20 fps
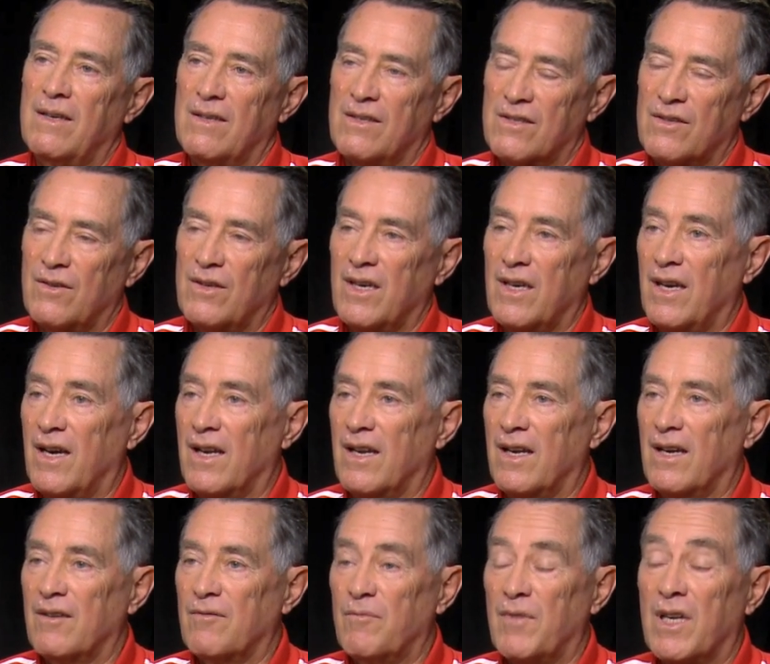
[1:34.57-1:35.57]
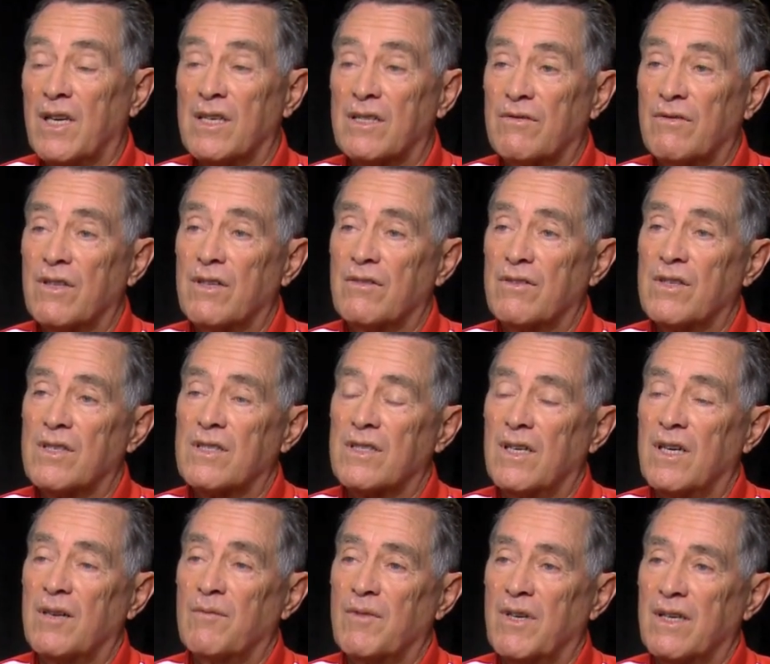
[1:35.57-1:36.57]
So he got out and met us for the first
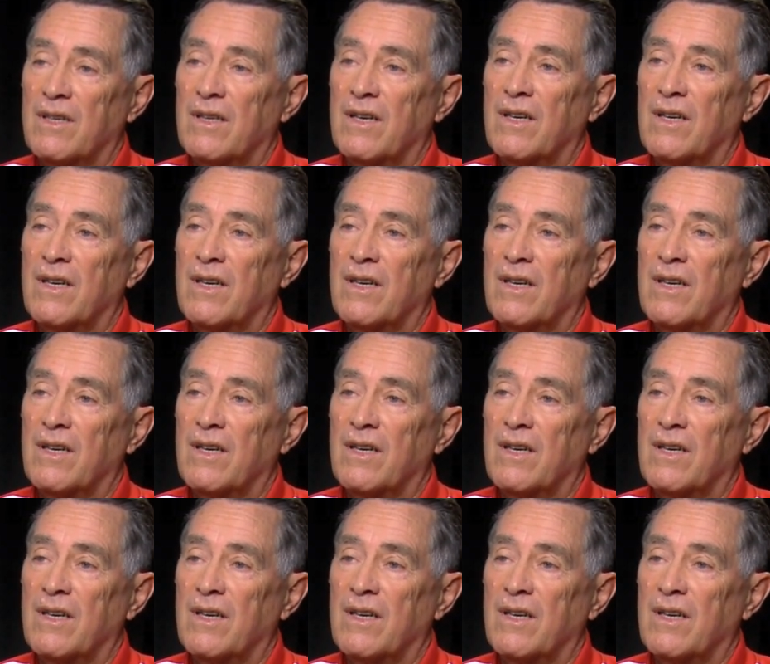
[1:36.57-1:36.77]
time right